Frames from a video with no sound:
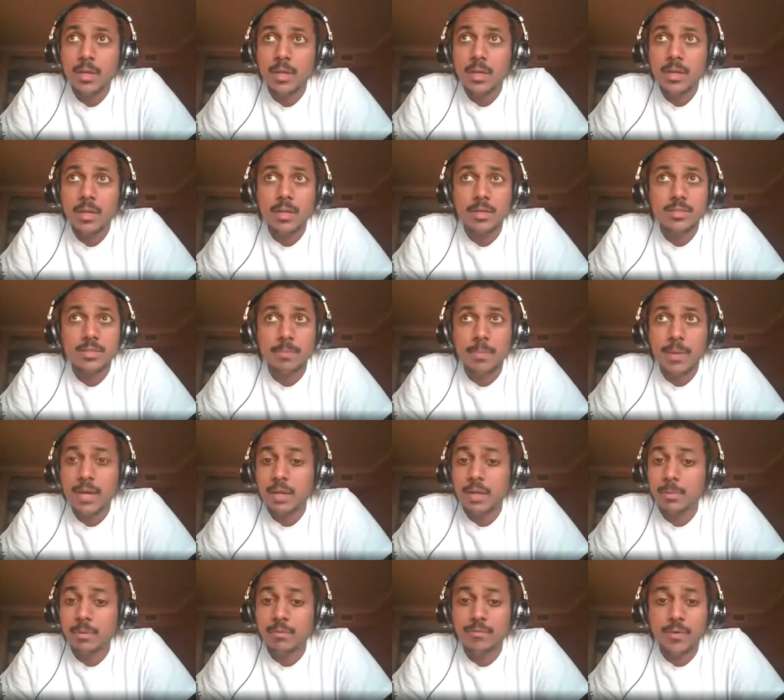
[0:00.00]
He's a
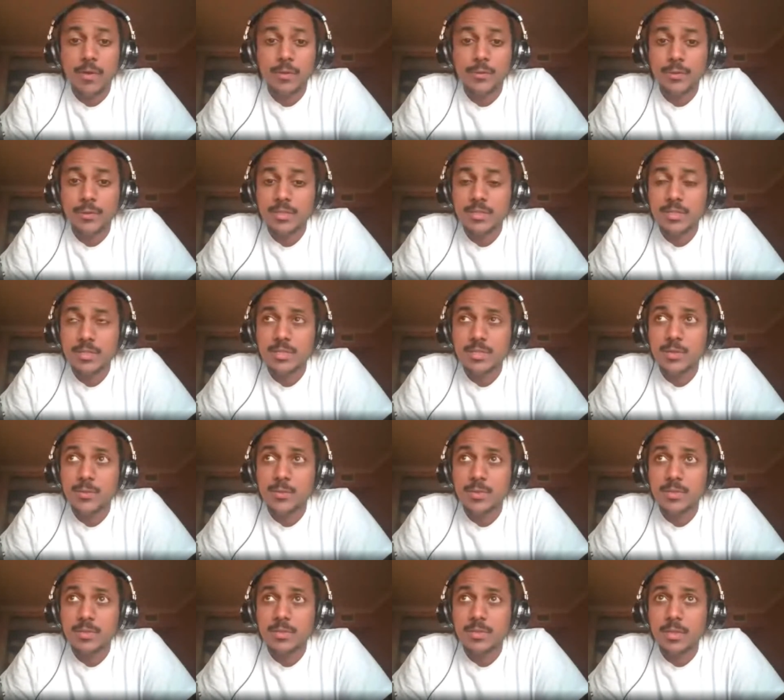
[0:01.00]
man I've been following since
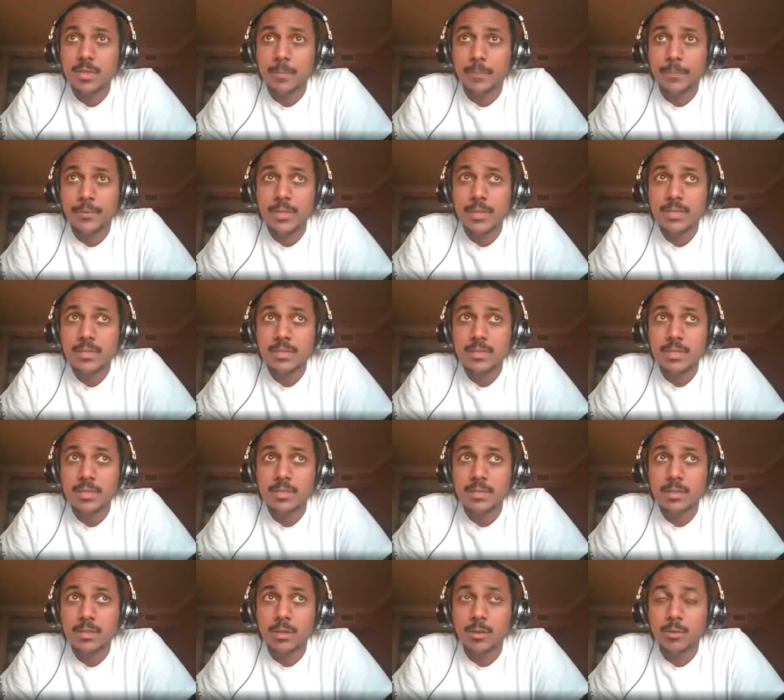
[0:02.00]
he was a priest.
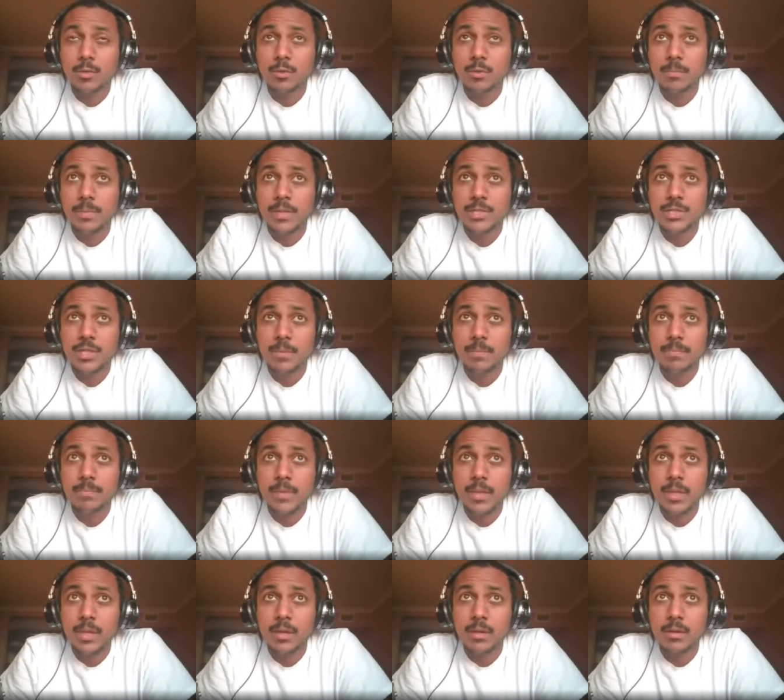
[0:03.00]
He's a local
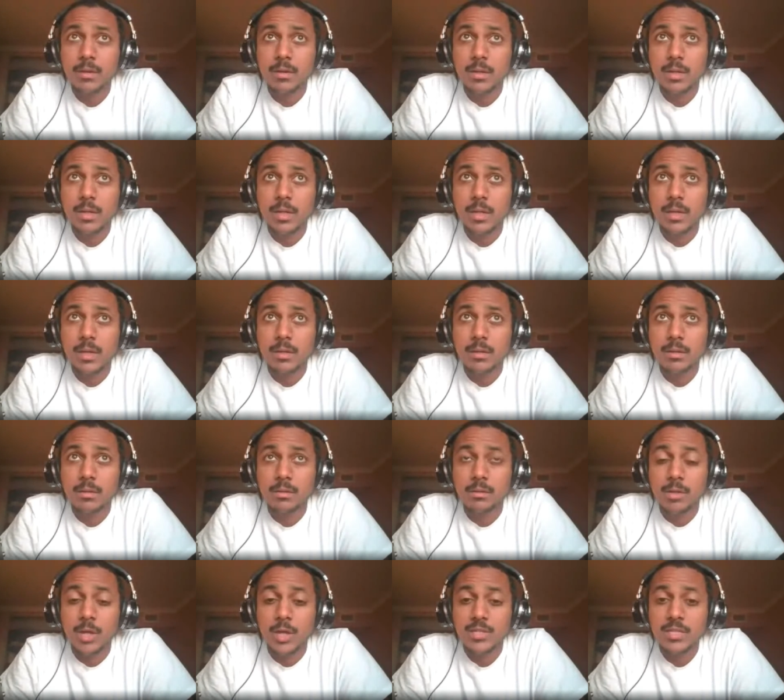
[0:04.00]
bishop here
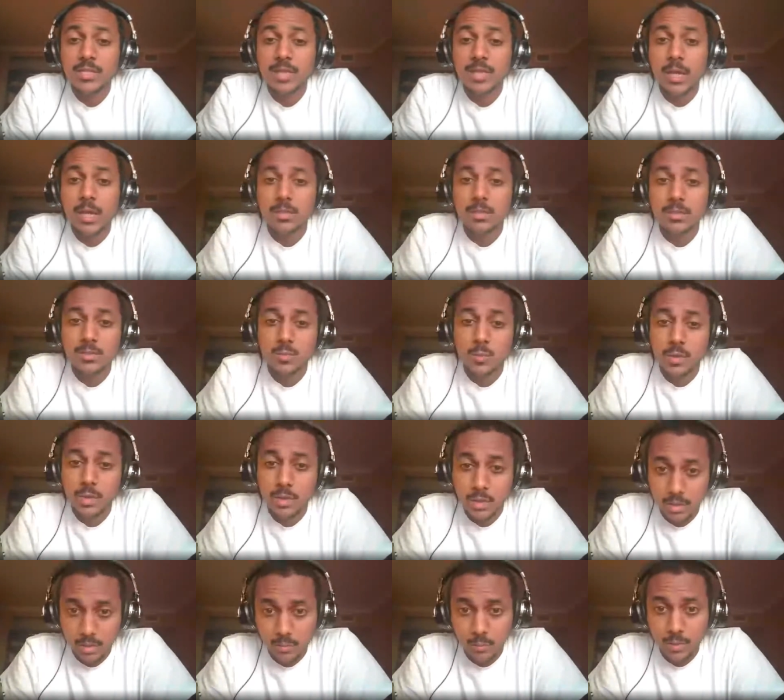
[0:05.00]
in Los Angeles,
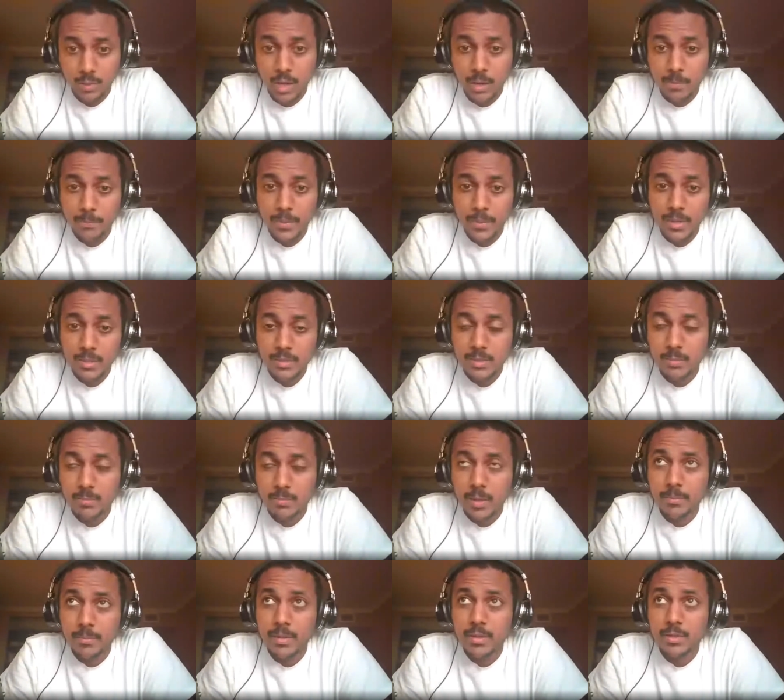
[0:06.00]
where where I'm based,
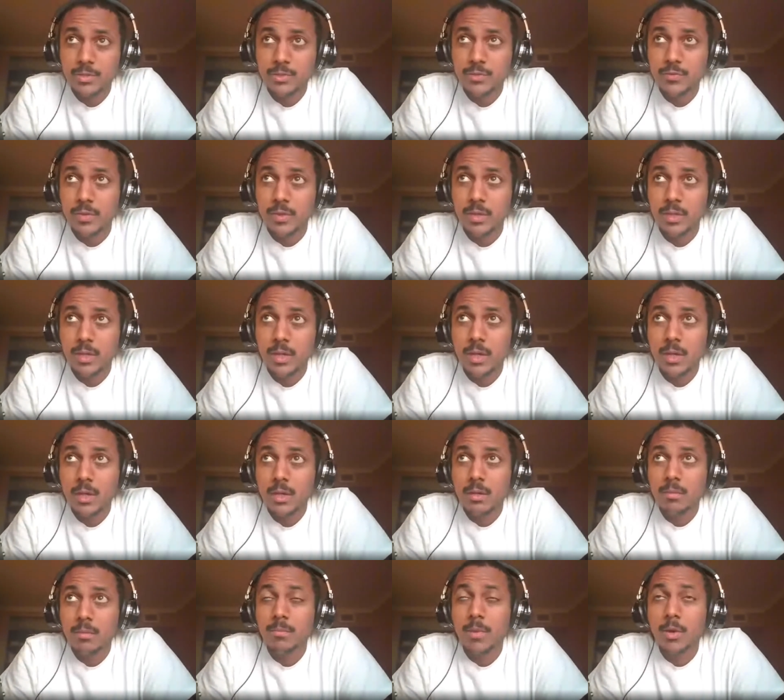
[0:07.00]
and my ministry
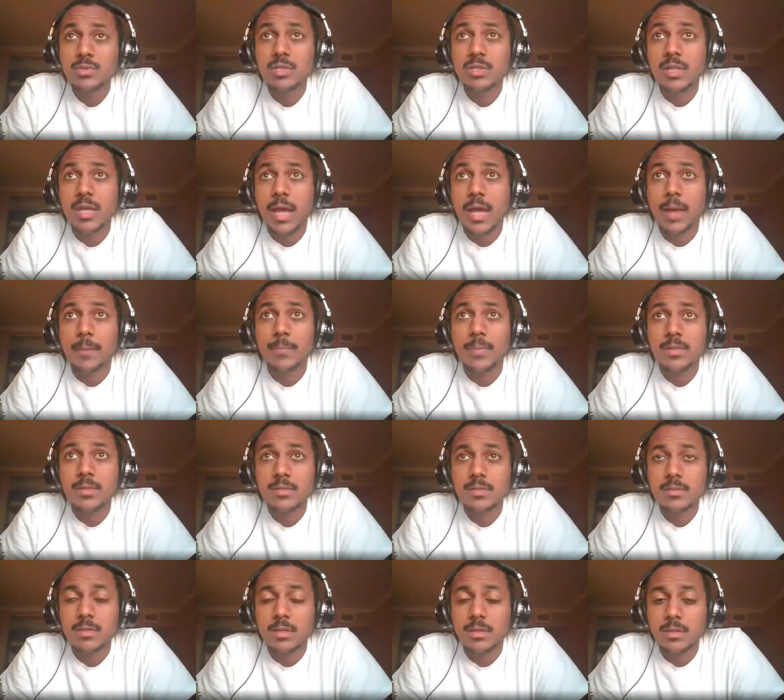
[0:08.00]
mostly
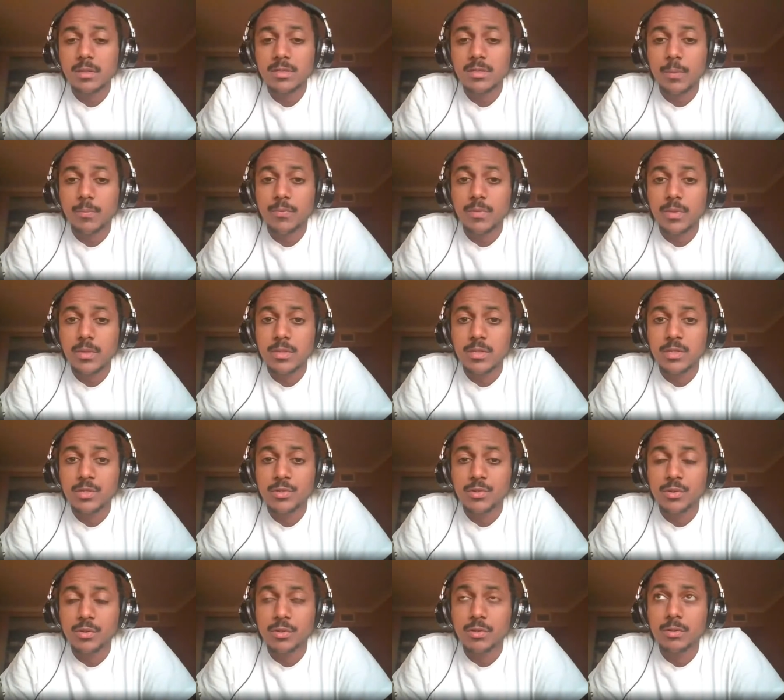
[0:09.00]
happens, uh, except for the
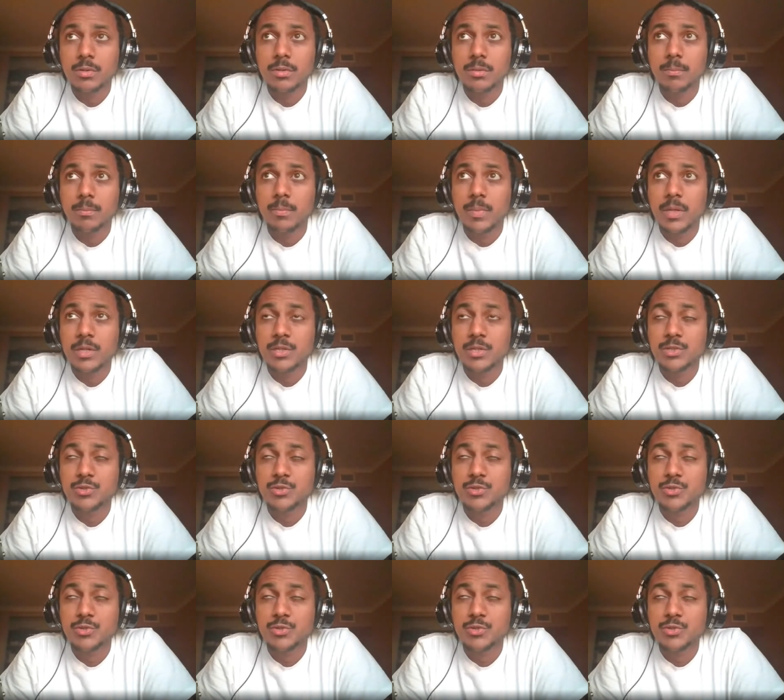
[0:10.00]
digital
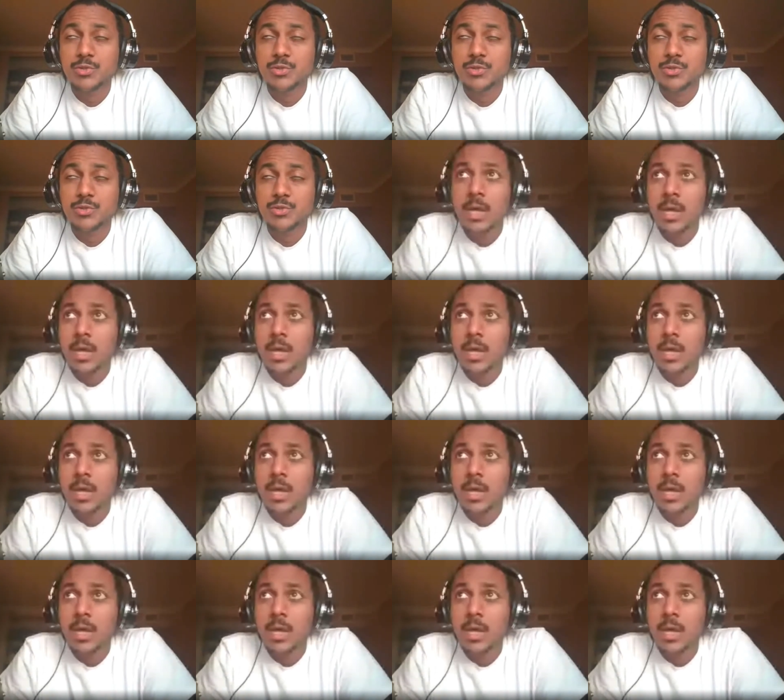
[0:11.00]
ministry, of course.